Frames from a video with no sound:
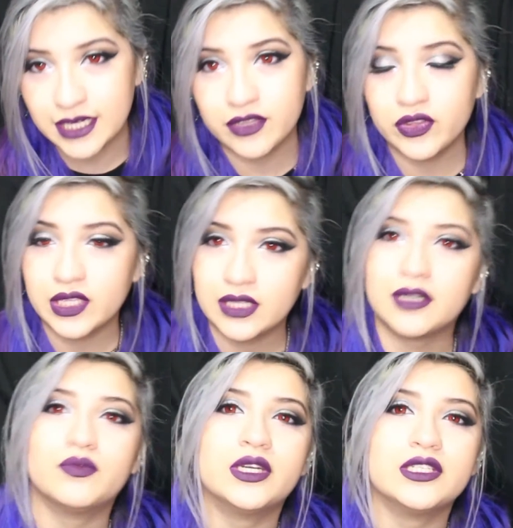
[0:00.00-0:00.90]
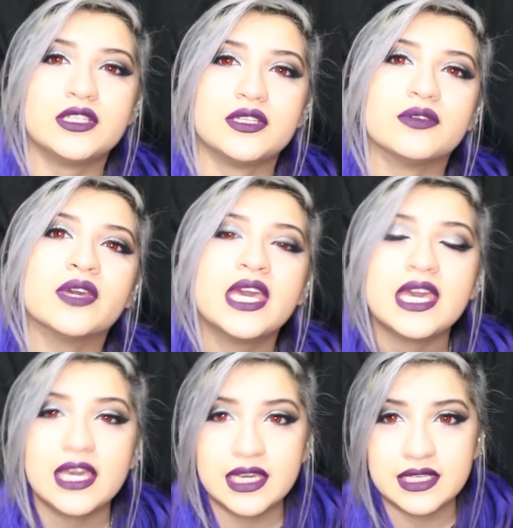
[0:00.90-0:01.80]
Another thing that I wanted to do
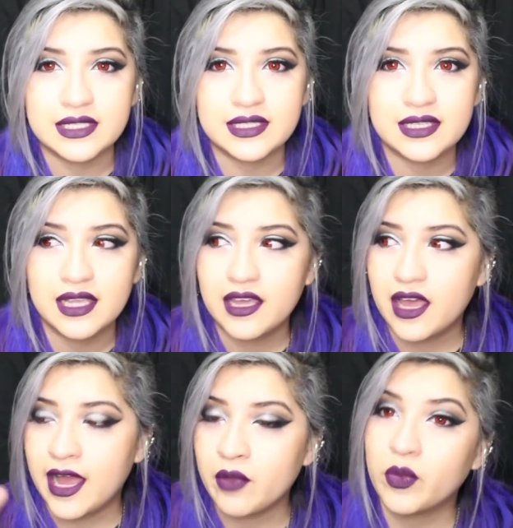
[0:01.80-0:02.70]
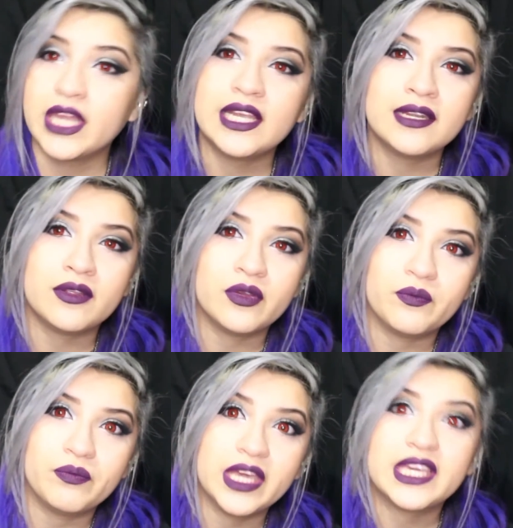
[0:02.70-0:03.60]
is I waited
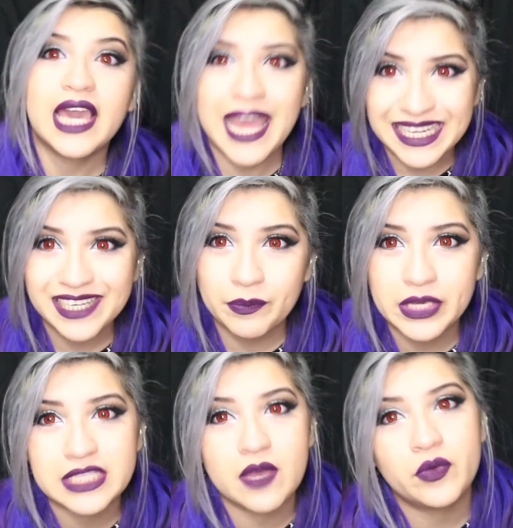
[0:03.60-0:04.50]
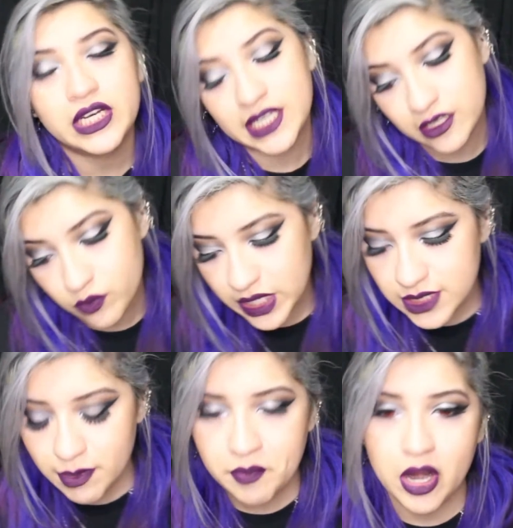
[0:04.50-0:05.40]
again because I wanted to get the
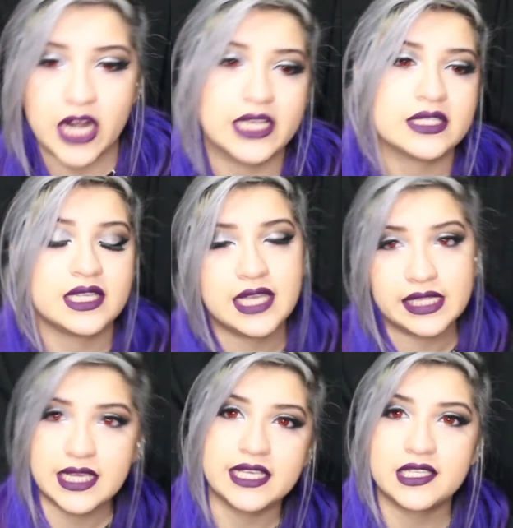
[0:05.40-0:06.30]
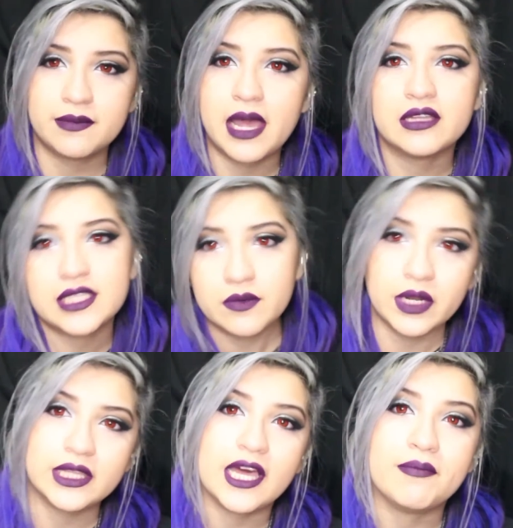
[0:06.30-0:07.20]
rest of my products and test them out and see what
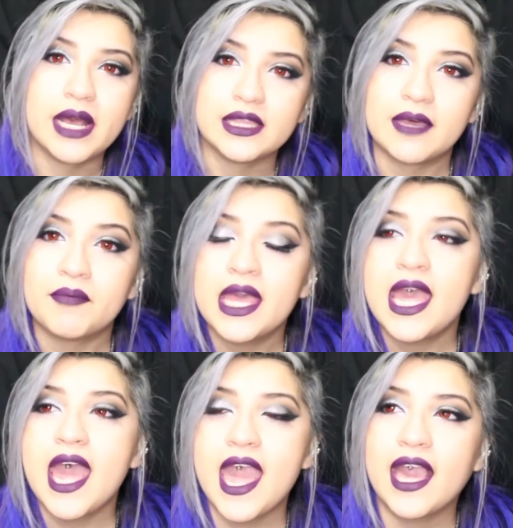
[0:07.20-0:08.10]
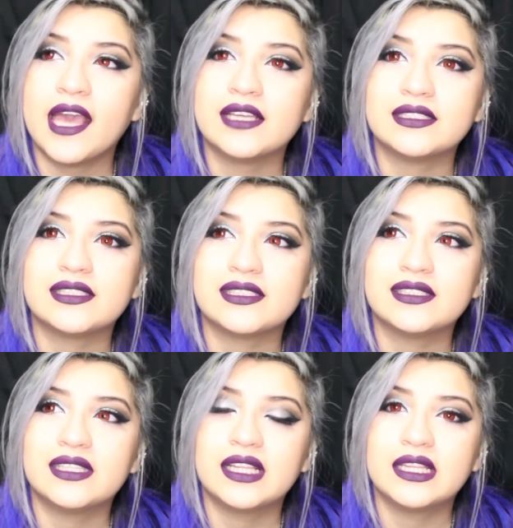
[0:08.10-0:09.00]
I thought about them. And
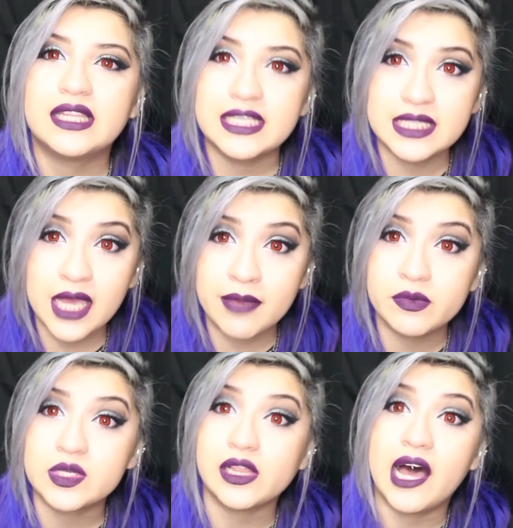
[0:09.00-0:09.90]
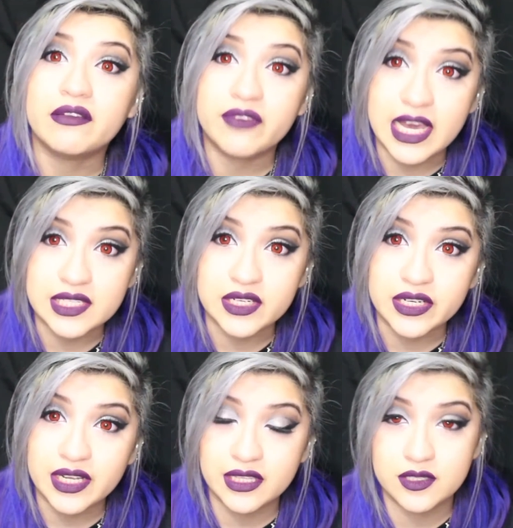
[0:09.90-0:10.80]
this time it was a lot
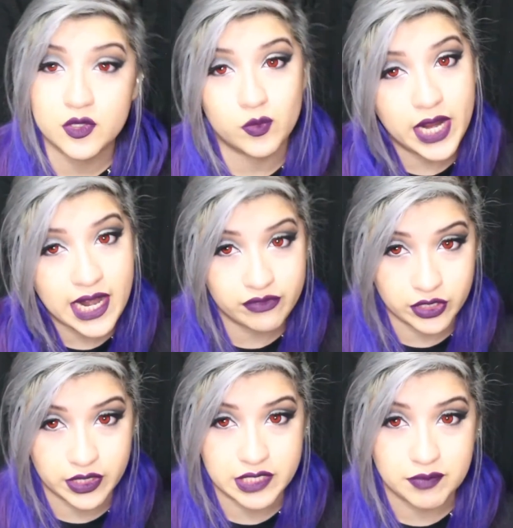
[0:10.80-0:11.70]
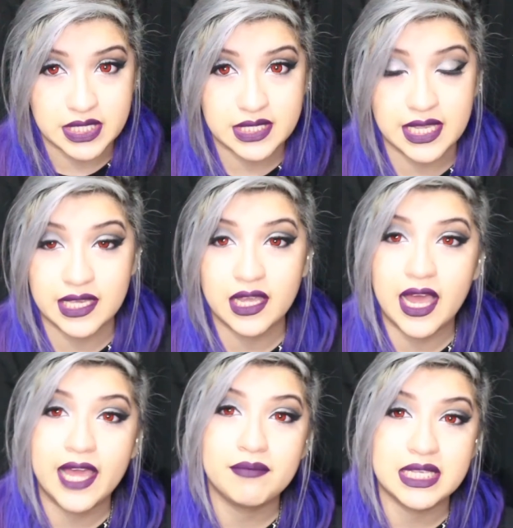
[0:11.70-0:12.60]
faster. And this was right after Christmas. Like,
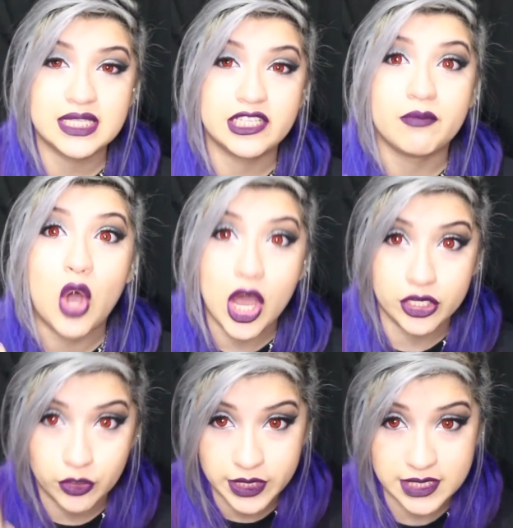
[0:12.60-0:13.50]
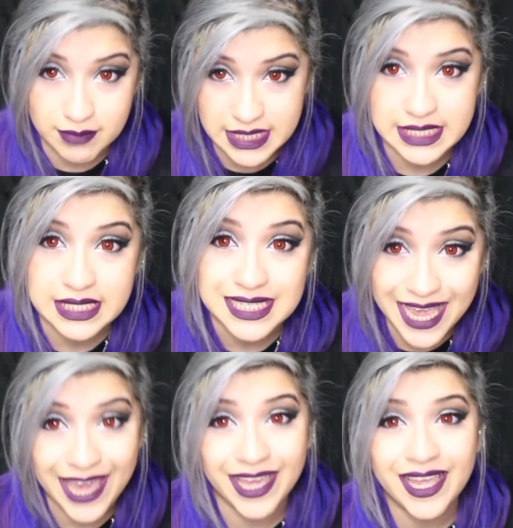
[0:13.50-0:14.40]
I messaged them on Christmas
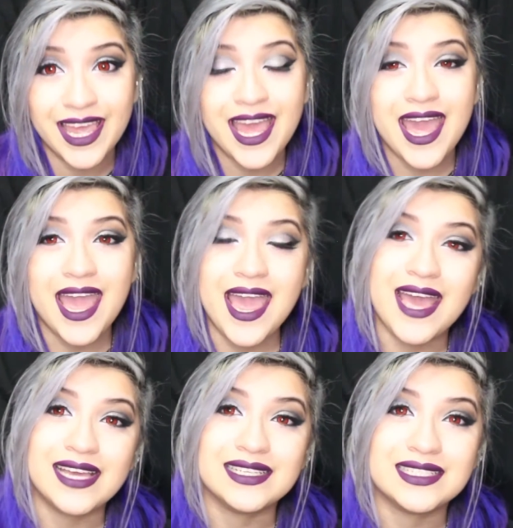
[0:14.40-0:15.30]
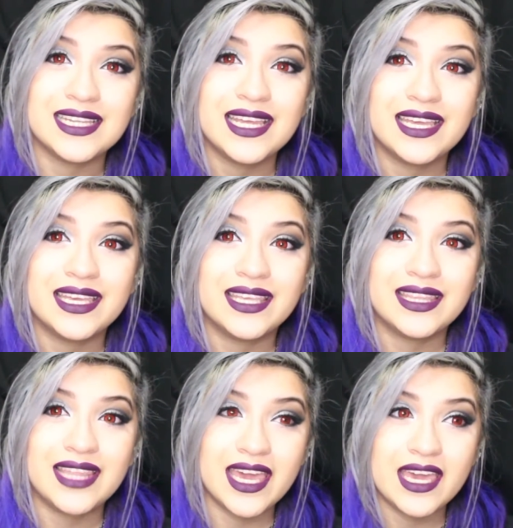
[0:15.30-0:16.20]
Day and
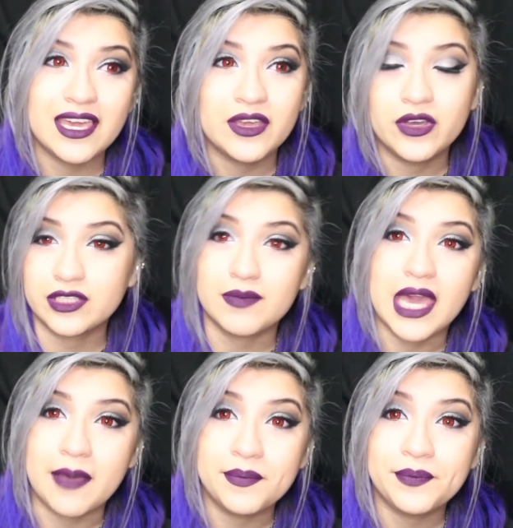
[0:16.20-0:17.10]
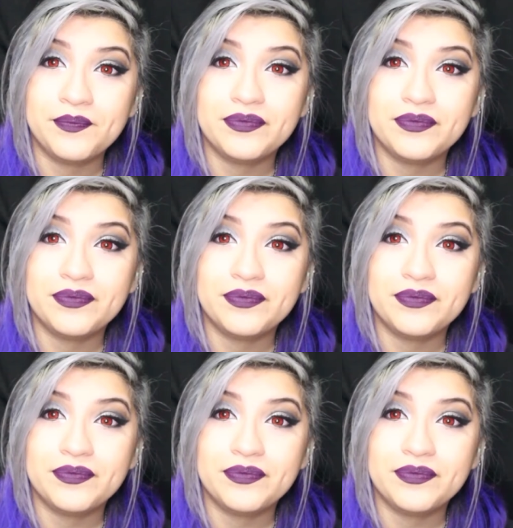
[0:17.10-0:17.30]
they hooked me up.